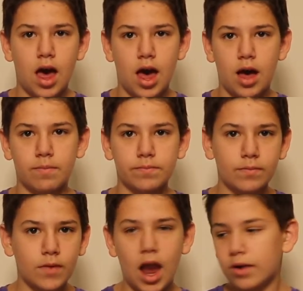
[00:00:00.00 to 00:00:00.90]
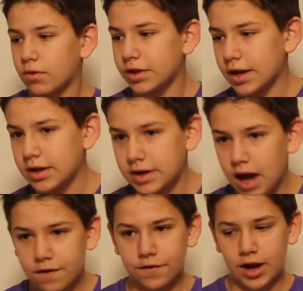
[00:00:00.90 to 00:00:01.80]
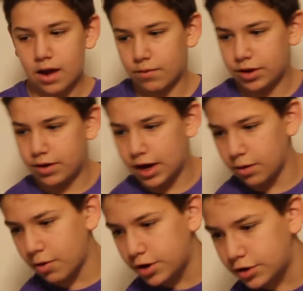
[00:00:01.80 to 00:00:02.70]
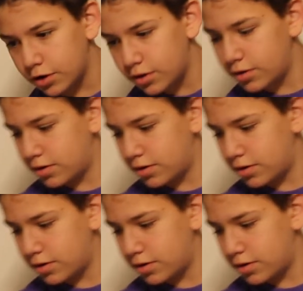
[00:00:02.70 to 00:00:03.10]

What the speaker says: And one thing to not forget when you get your printer.